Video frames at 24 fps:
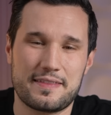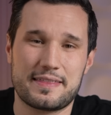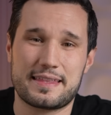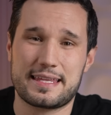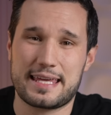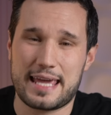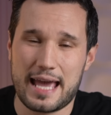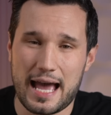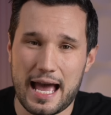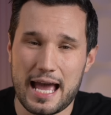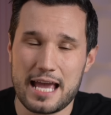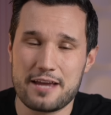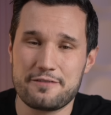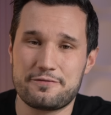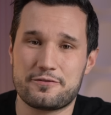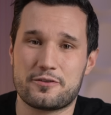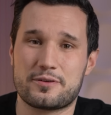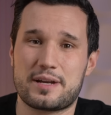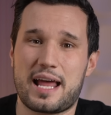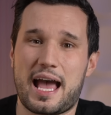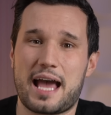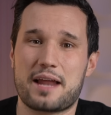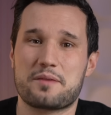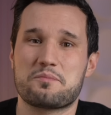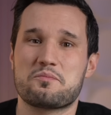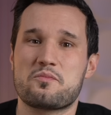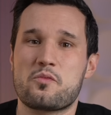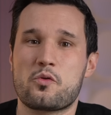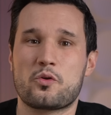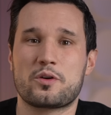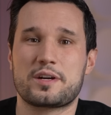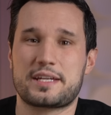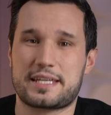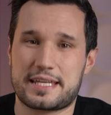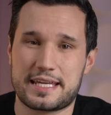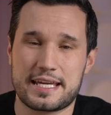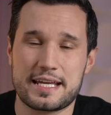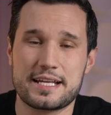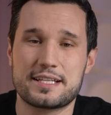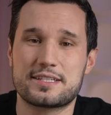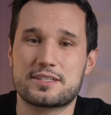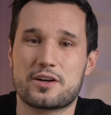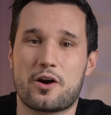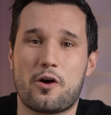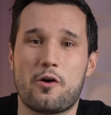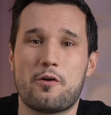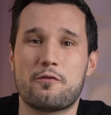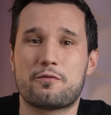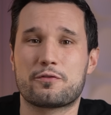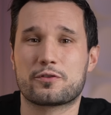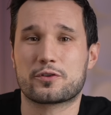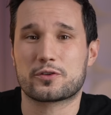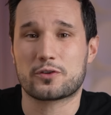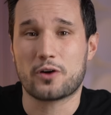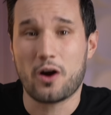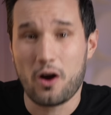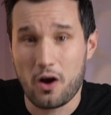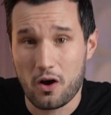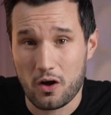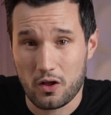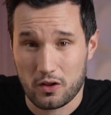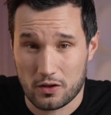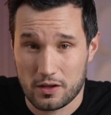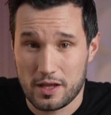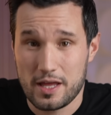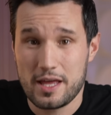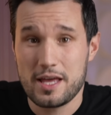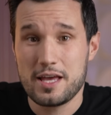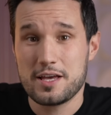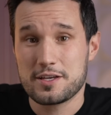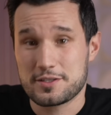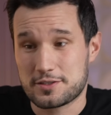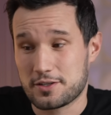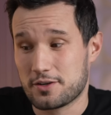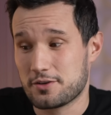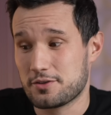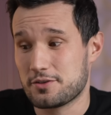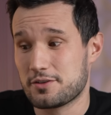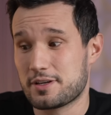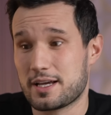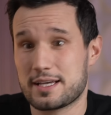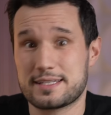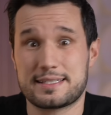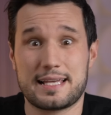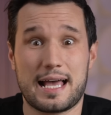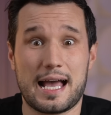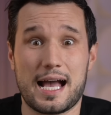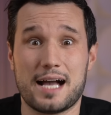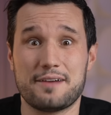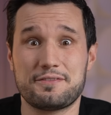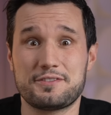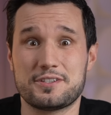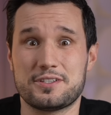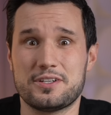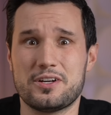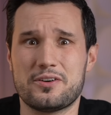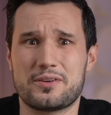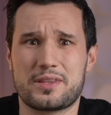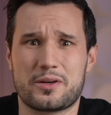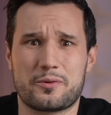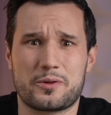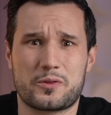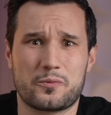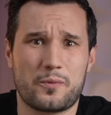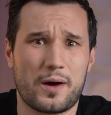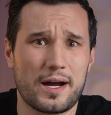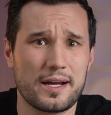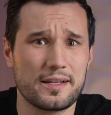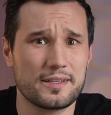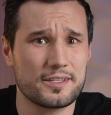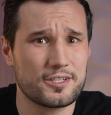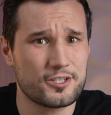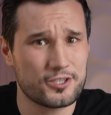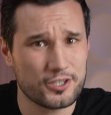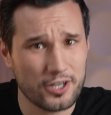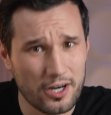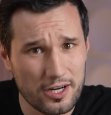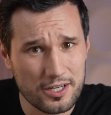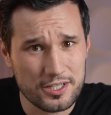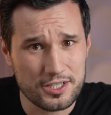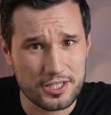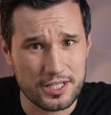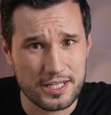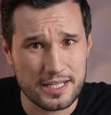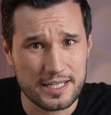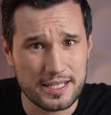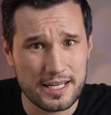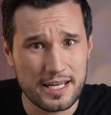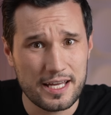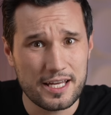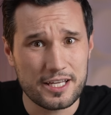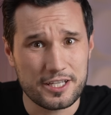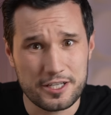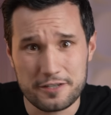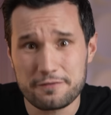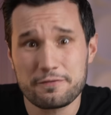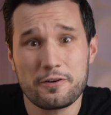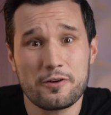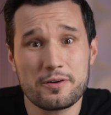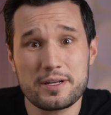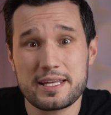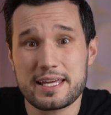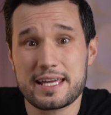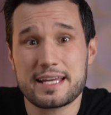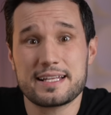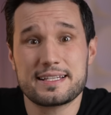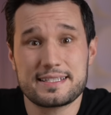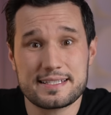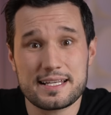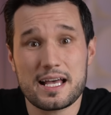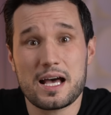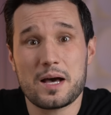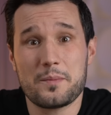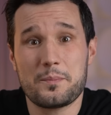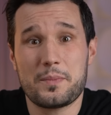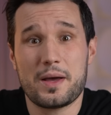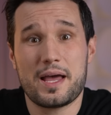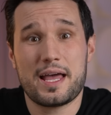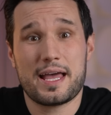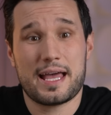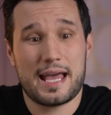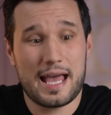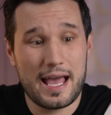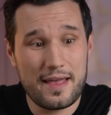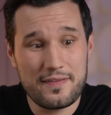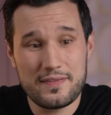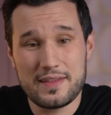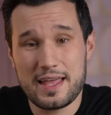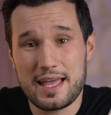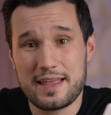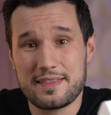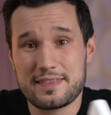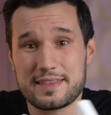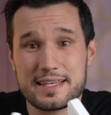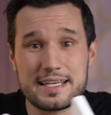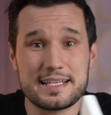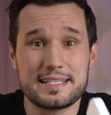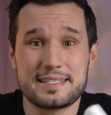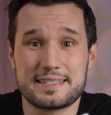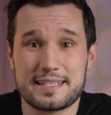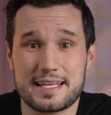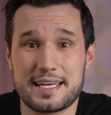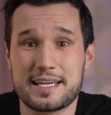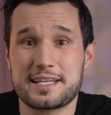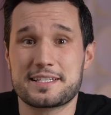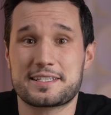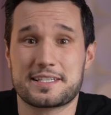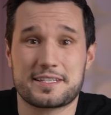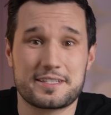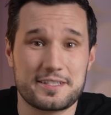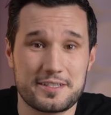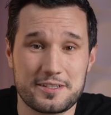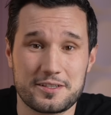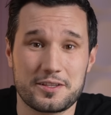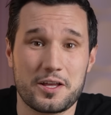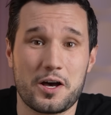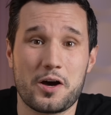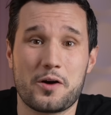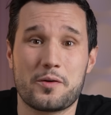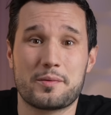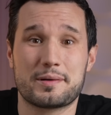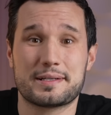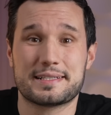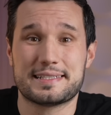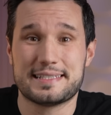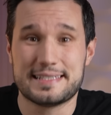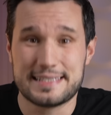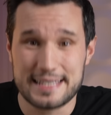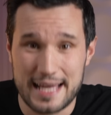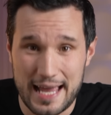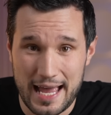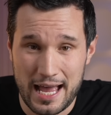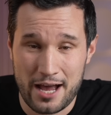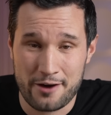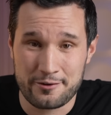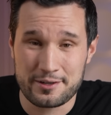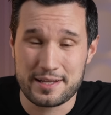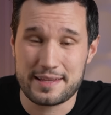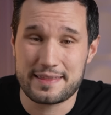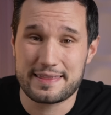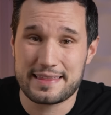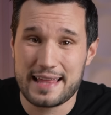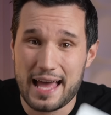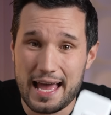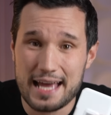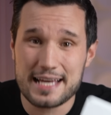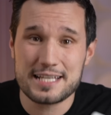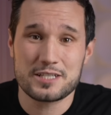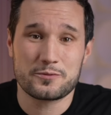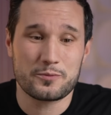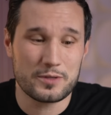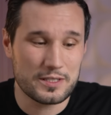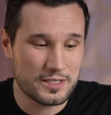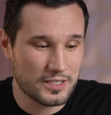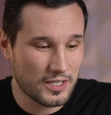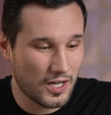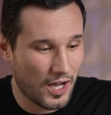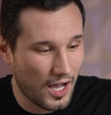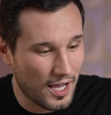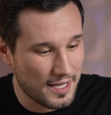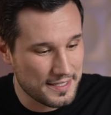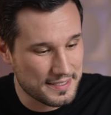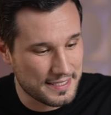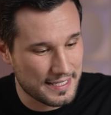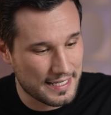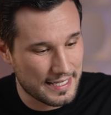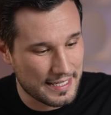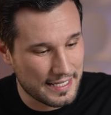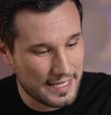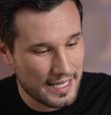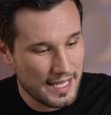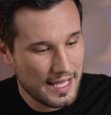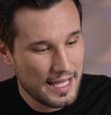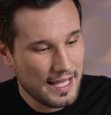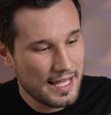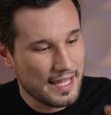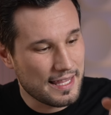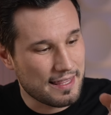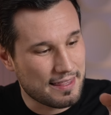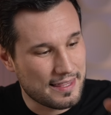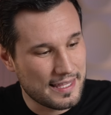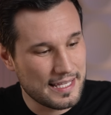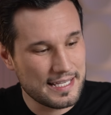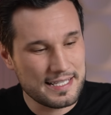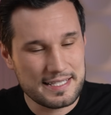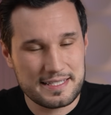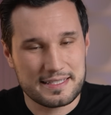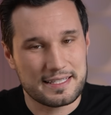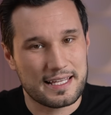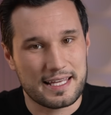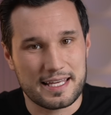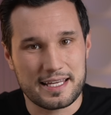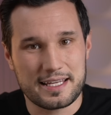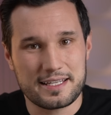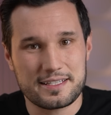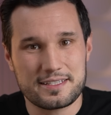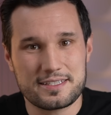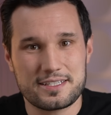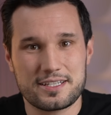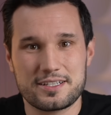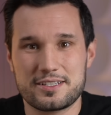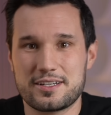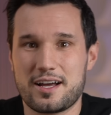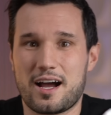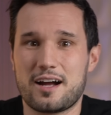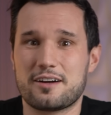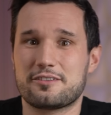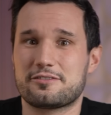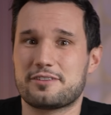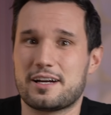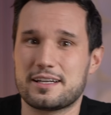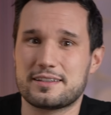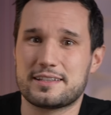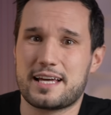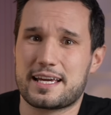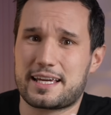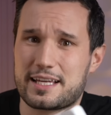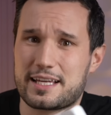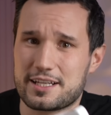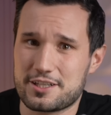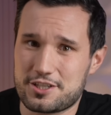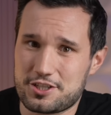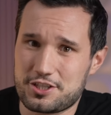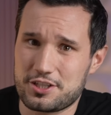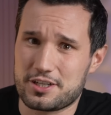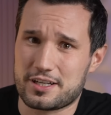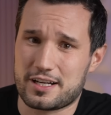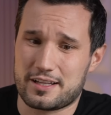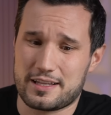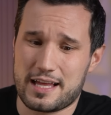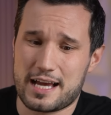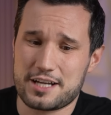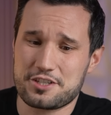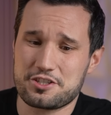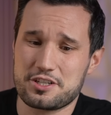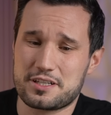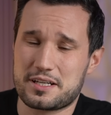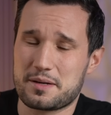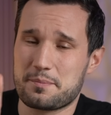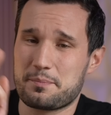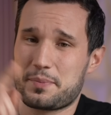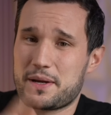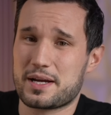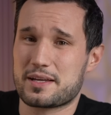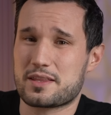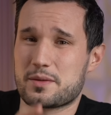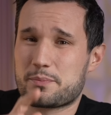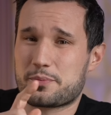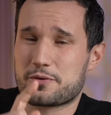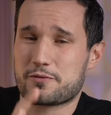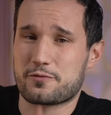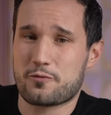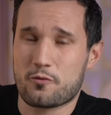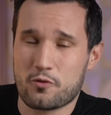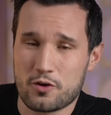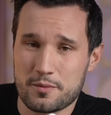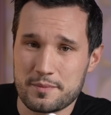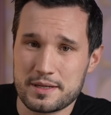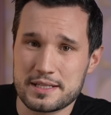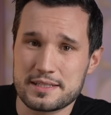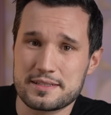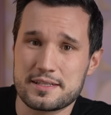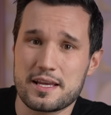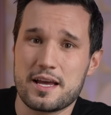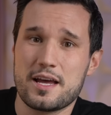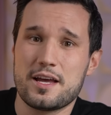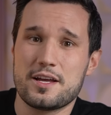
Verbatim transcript: then the iPhone had more heat overall. So you guys have to know that with wireless charging, your phone heats up and then these things slow down, and that is what's causing this thing to not run like it should. I'll actually compare the performance